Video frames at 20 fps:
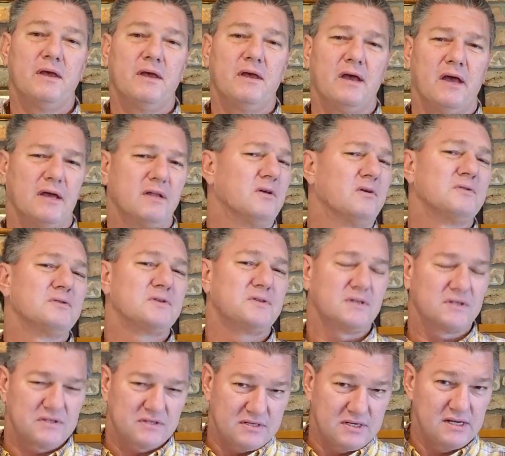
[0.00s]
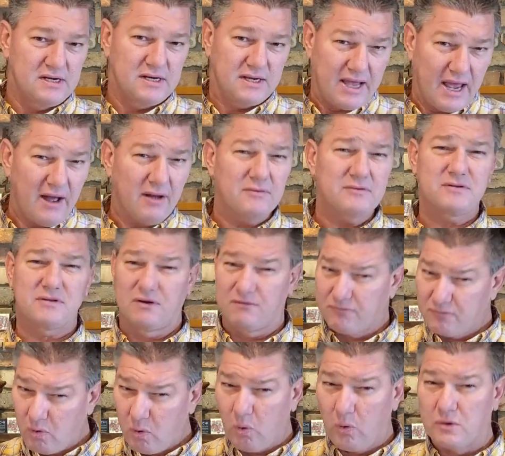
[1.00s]
And those 16 counts,
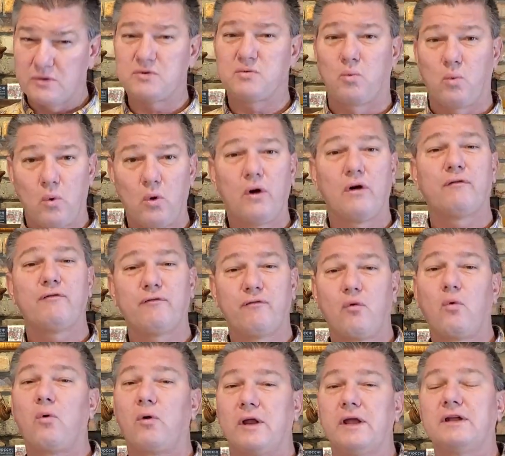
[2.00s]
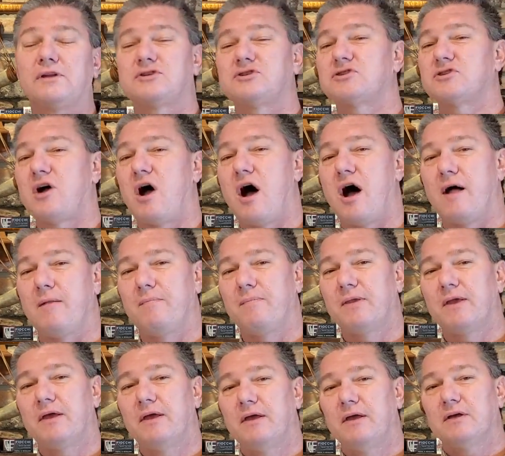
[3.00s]
of course, were for each shot.
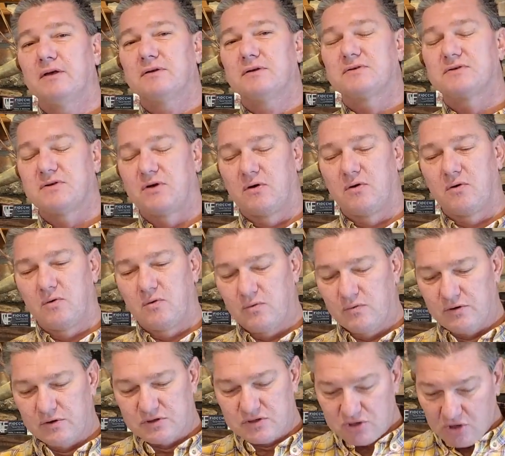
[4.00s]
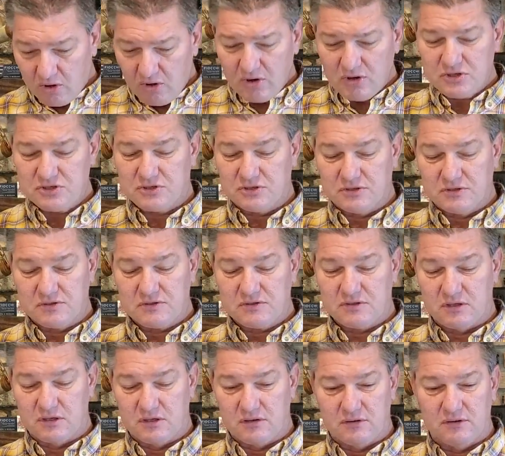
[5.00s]
So the charges
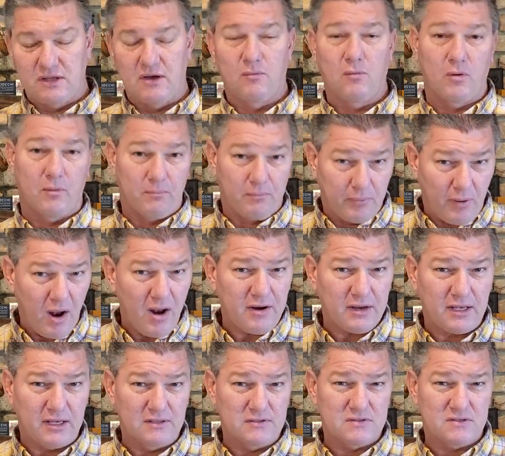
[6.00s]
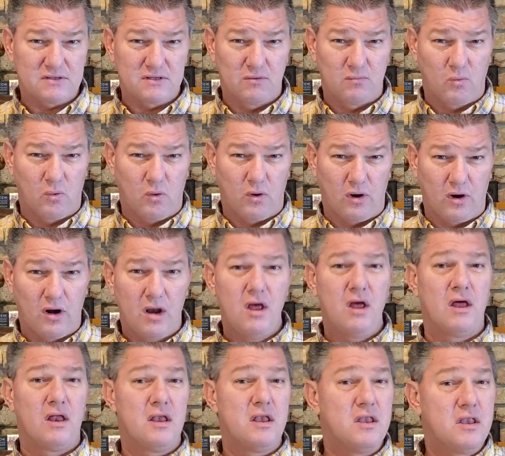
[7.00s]
that were brought against him were
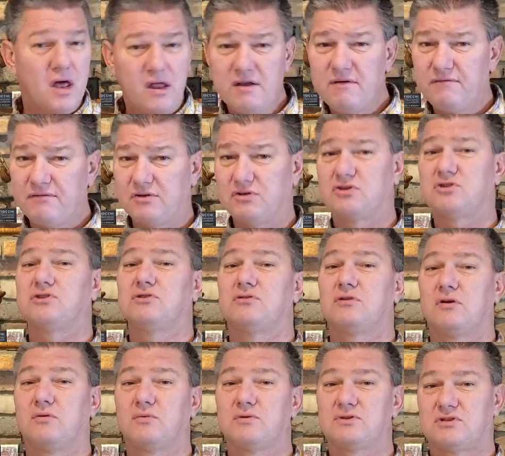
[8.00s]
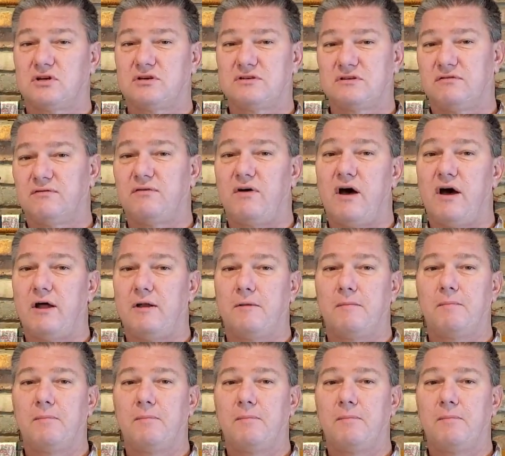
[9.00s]
none of his shooting was justified.